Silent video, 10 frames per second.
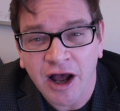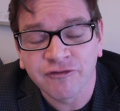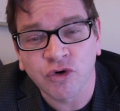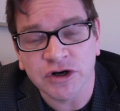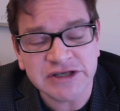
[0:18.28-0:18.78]

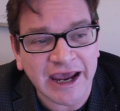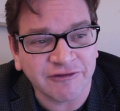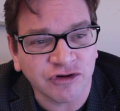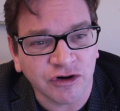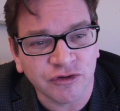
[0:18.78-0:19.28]
Of course,
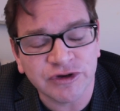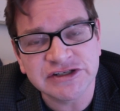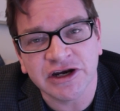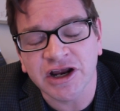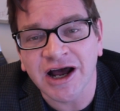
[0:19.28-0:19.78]
after the
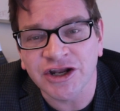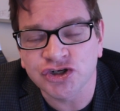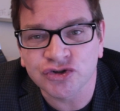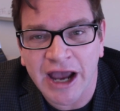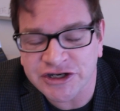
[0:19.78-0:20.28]
recent gun
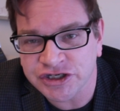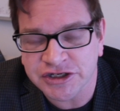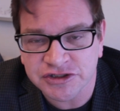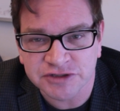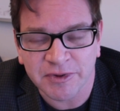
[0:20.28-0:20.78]

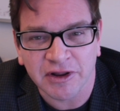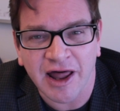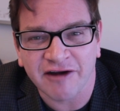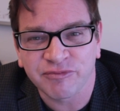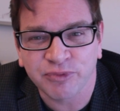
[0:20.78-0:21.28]
tragedies, there's been a
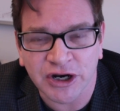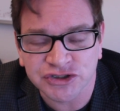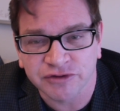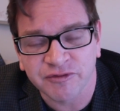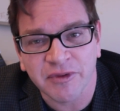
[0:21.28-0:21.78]
lot of
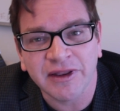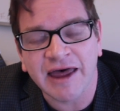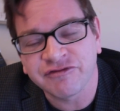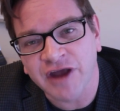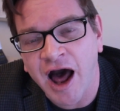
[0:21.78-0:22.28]
pressure from the
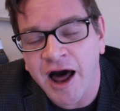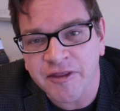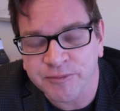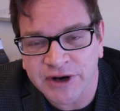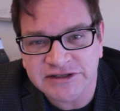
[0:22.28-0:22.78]
left on
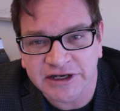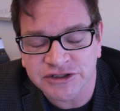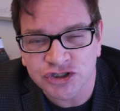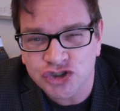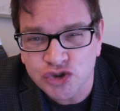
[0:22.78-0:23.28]
the
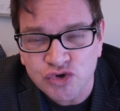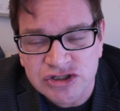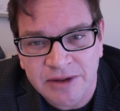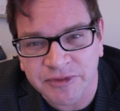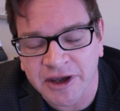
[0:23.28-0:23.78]
president to do
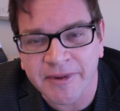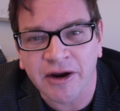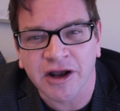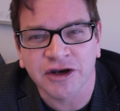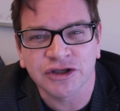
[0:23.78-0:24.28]
something
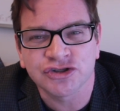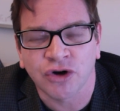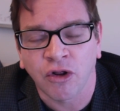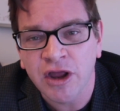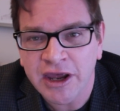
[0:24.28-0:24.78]
about gun
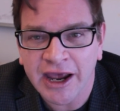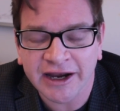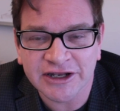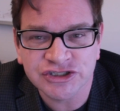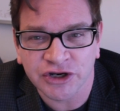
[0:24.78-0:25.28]
control.
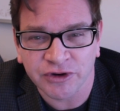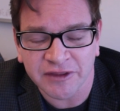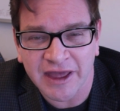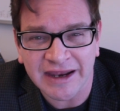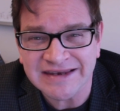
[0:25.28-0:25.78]
And
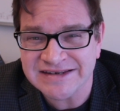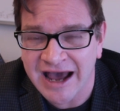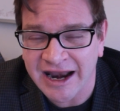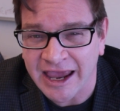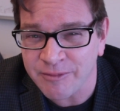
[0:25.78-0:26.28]
considering that he's
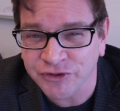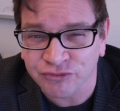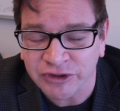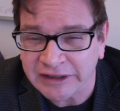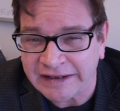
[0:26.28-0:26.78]
not able to
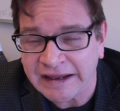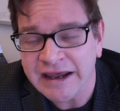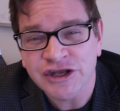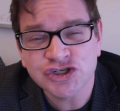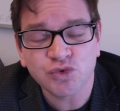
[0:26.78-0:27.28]
really
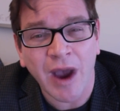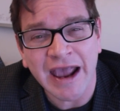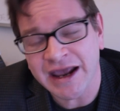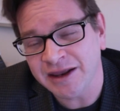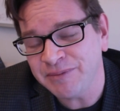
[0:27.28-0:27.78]

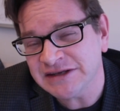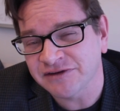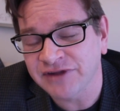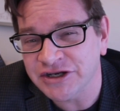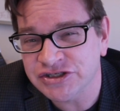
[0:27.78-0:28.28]
sway any piece
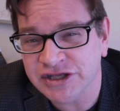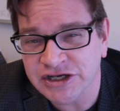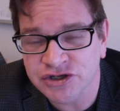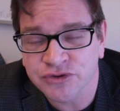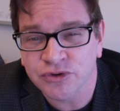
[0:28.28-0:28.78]
of
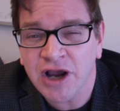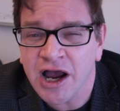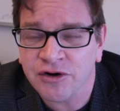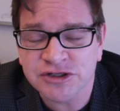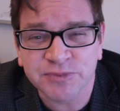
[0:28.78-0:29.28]
legislation through
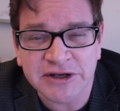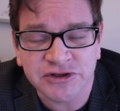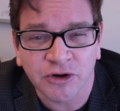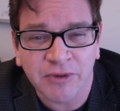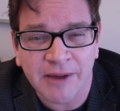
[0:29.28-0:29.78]
Congress,
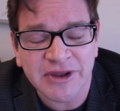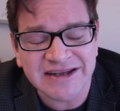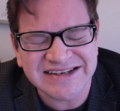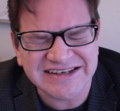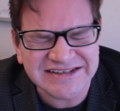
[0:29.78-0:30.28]
President Obama
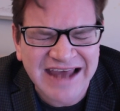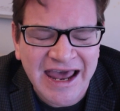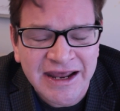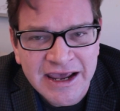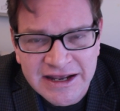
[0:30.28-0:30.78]
has
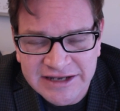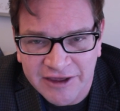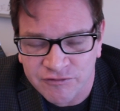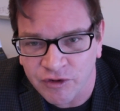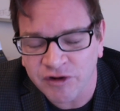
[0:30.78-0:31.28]
instead
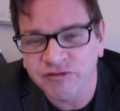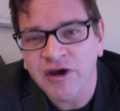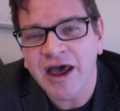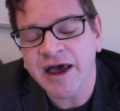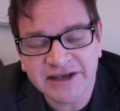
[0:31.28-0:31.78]
taken the road of
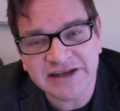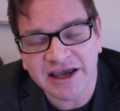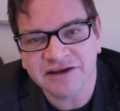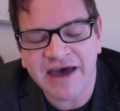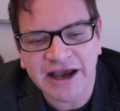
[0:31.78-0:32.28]

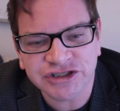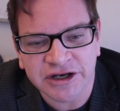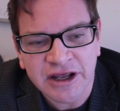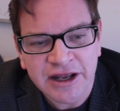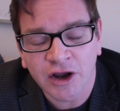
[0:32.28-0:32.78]
executive
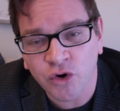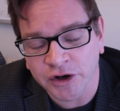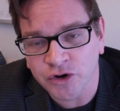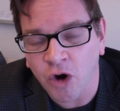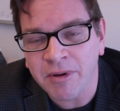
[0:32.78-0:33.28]
action.
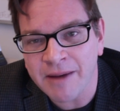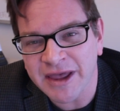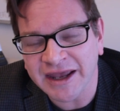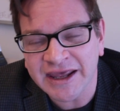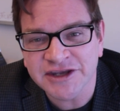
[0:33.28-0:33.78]
According to Obama
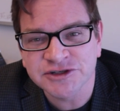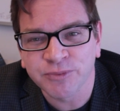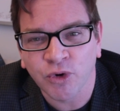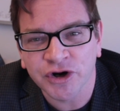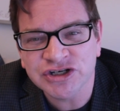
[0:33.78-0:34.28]
and his
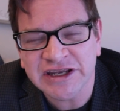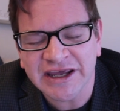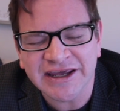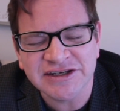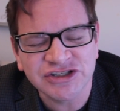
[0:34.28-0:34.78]
supporters,
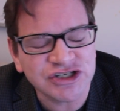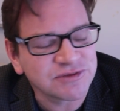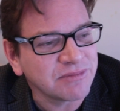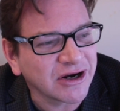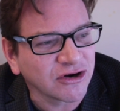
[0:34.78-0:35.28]
he is
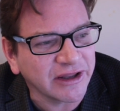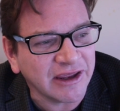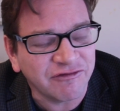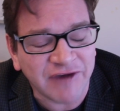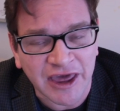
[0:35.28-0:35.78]
just
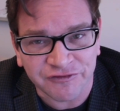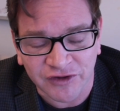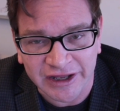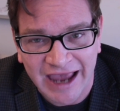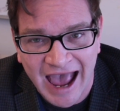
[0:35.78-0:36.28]
merely
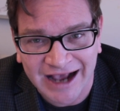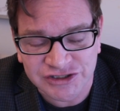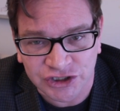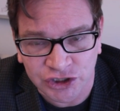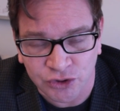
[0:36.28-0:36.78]
faithfully
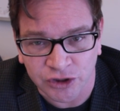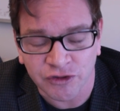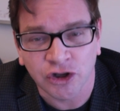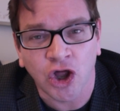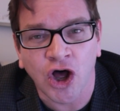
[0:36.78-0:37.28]
executing
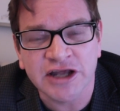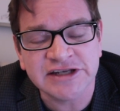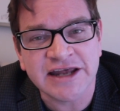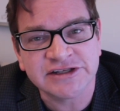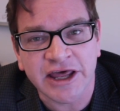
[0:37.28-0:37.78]
the laws
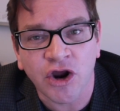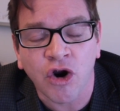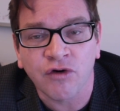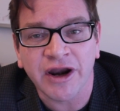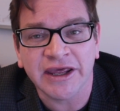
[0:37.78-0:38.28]
as they
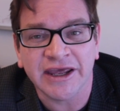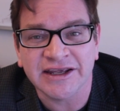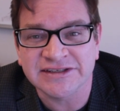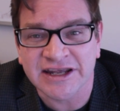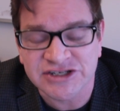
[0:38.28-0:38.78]
already
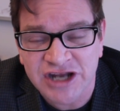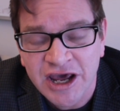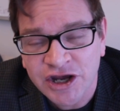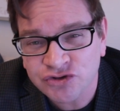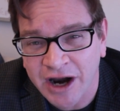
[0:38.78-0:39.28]
exist,
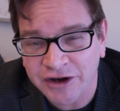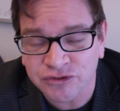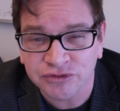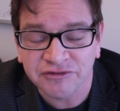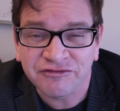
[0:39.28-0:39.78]
trying
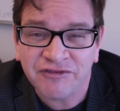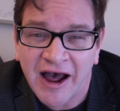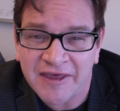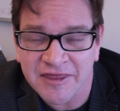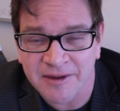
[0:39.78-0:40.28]
to
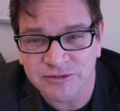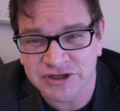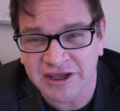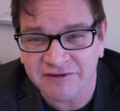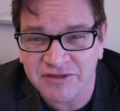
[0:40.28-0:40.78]
define them,
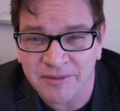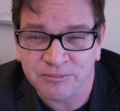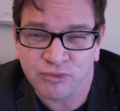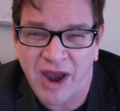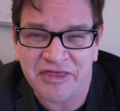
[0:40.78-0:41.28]
to give them
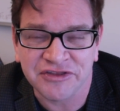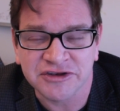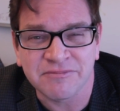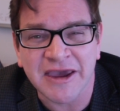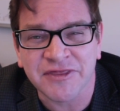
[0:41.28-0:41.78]
breath,
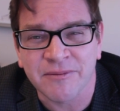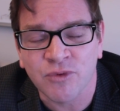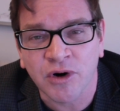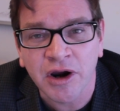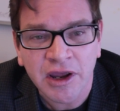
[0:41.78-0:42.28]
to make them
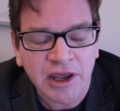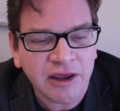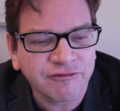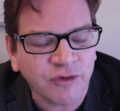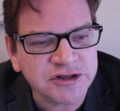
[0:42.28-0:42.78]
more
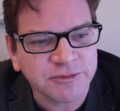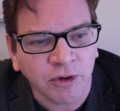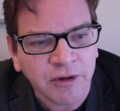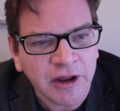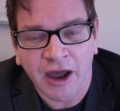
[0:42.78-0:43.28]
enforceable
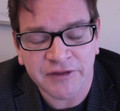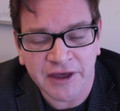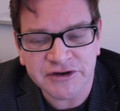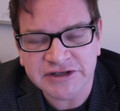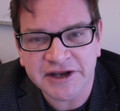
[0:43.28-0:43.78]
enforceable. On the
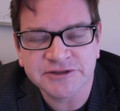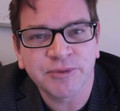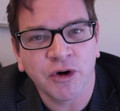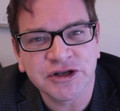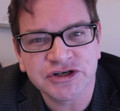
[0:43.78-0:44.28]
other side, his
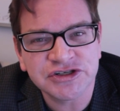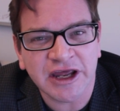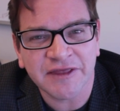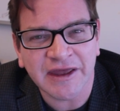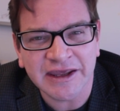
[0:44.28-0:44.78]
opponents are
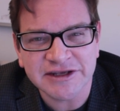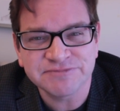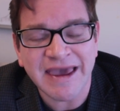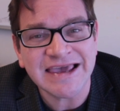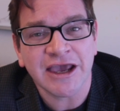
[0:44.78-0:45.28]
saying that he is
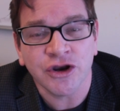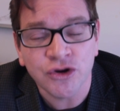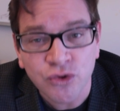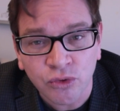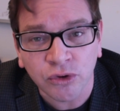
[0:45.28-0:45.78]
making
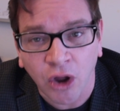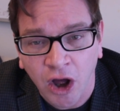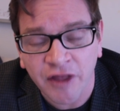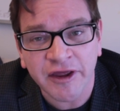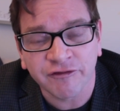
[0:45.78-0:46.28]
new
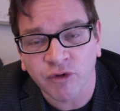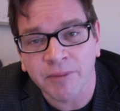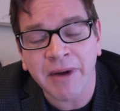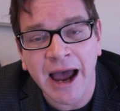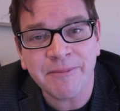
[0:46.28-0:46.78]
law, therefore
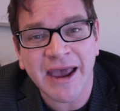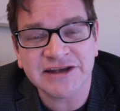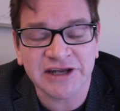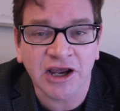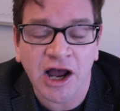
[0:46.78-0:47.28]

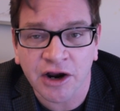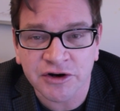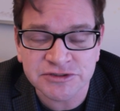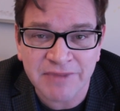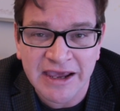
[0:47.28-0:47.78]
bypassing
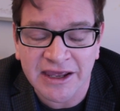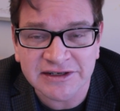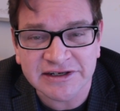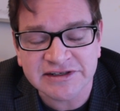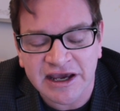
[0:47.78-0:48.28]
Congress, making
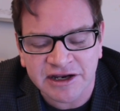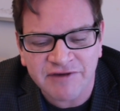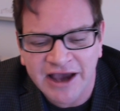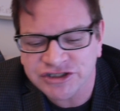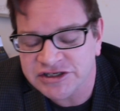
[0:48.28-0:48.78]
his executive
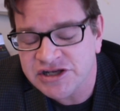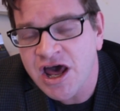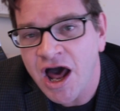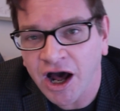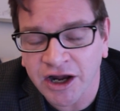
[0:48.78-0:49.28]
actions
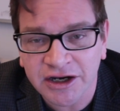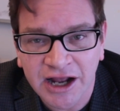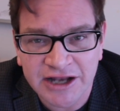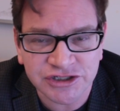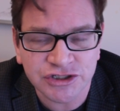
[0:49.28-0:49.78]

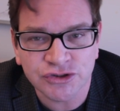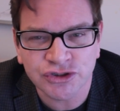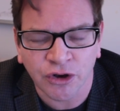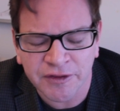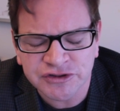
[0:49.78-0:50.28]

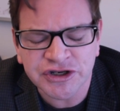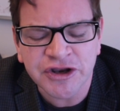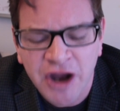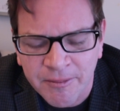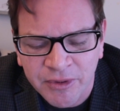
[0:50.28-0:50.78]
unconstitutional. And there's a
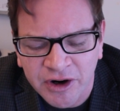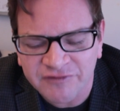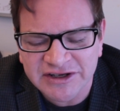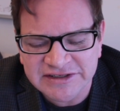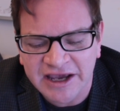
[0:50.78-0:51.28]
number
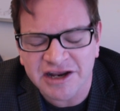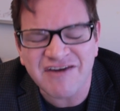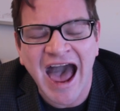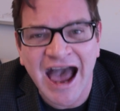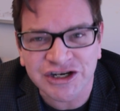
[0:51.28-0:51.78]
of executive
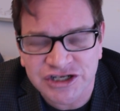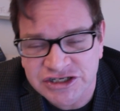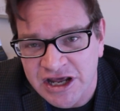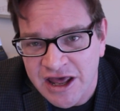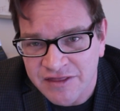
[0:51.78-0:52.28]

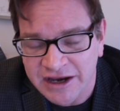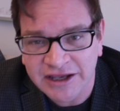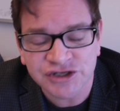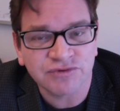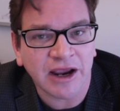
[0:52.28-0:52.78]
actions that
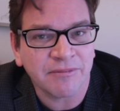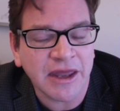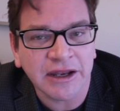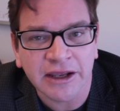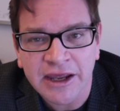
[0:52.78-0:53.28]
he is
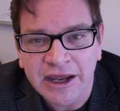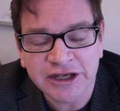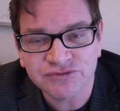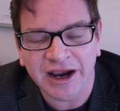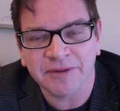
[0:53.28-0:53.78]
recommending.
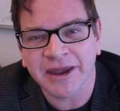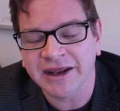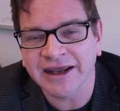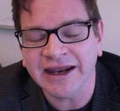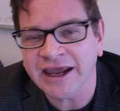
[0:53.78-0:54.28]
He's
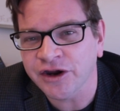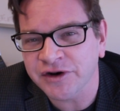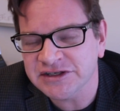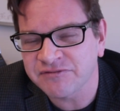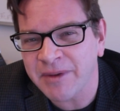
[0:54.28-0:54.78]
recommending an
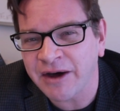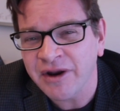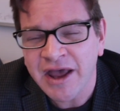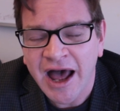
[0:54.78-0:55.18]
increase of about